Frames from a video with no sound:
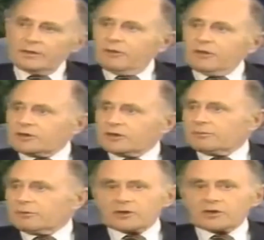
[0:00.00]
The French
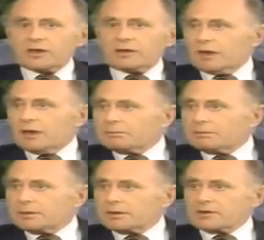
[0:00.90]
and the British gave
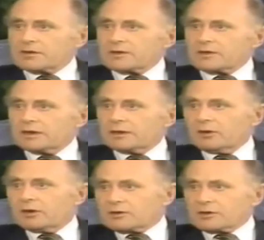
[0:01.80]
up because they said
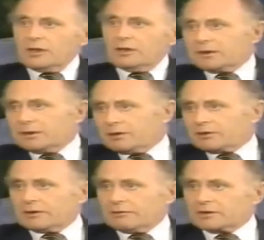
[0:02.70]
the Americans are helping the
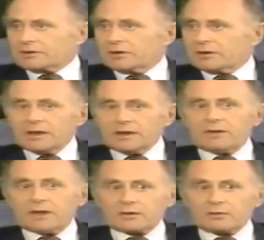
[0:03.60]
Bolsheviks.
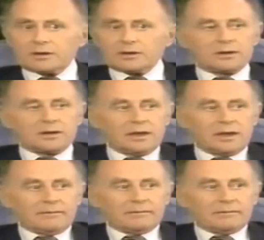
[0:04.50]
They evacuated.